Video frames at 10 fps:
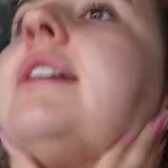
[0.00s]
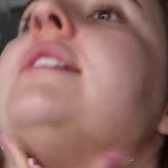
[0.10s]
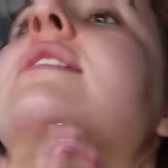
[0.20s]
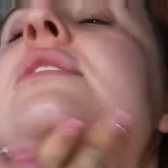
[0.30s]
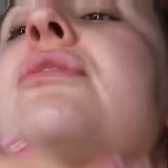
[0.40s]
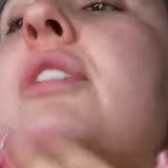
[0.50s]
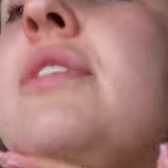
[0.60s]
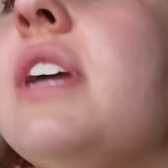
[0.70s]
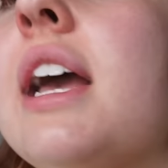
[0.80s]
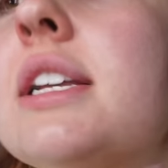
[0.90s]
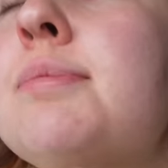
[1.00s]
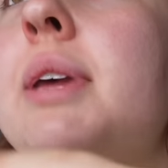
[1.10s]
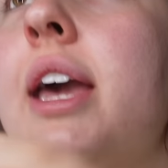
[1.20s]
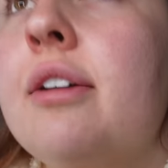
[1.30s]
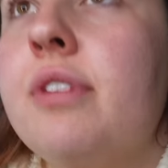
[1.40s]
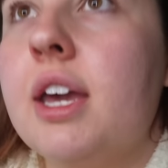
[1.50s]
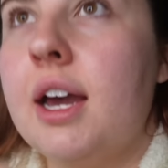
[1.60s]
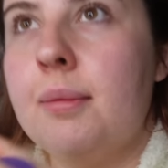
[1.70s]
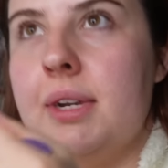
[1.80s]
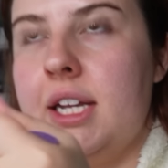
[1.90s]
Because fifty S P F, yeah,
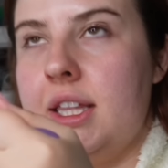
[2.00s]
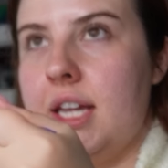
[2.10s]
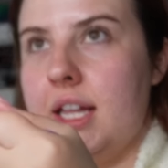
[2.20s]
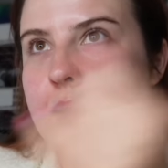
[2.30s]
I'm gonna need that.